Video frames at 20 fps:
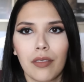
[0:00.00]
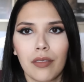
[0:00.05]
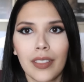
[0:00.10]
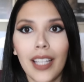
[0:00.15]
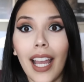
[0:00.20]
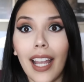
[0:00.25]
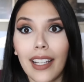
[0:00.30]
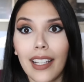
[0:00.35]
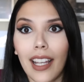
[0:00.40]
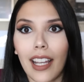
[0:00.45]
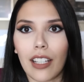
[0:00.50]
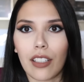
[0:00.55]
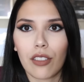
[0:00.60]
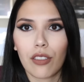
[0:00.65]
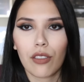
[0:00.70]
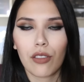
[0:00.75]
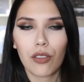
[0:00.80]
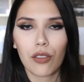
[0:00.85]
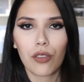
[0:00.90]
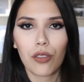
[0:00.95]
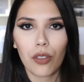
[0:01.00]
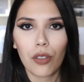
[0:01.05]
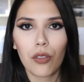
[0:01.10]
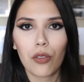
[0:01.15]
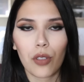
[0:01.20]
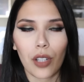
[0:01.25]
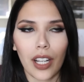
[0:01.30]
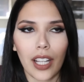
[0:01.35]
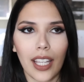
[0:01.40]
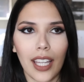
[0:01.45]
Yeah. 2
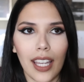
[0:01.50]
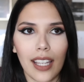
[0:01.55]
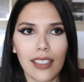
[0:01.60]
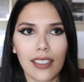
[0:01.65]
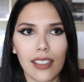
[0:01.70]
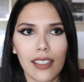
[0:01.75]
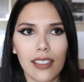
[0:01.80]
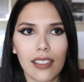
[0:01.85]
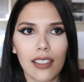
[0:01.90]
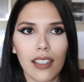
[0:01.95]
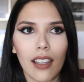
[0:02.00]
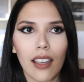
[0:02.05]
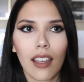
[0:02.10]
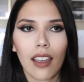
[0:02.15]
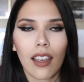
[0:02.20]
tray cases.